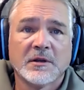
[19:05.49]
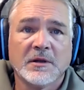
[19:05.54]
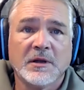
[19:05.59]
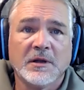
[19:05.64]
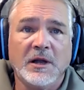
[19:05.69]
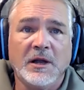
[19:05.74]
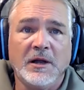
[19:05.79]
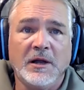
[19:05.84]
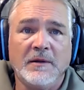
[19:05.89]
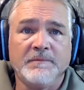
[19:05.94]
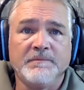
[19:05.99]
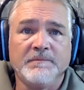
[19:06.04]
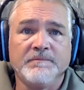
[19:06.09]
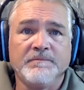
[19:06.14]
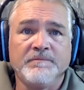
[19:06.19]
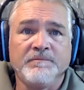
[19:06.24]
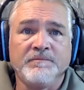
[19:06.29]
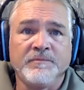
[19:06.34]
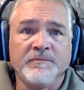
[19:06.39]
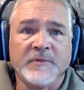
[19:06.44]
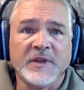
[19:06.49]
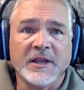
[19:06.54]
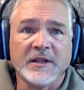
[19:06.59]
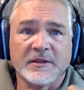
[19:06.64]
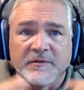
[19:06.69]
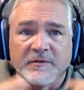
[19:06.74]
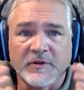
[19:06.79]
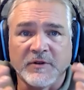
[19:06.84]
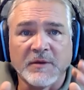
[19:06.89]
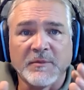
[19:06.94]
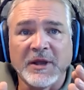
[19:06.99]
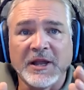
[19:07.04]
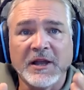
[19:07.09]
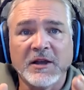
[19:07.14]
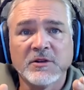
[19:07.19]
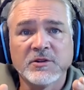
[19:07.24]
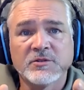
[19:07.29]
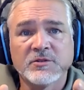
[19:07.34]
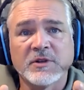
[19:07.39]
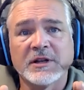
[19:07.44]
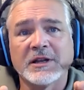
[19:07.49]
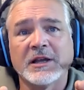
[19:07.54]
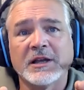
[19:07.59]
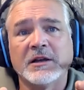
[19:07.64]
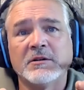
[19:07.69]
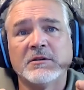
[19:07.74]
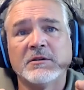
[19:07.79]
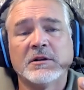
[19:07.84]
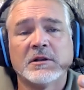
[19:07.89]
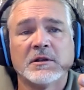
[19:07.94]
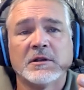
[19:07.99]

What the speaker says: At the front of my house right now,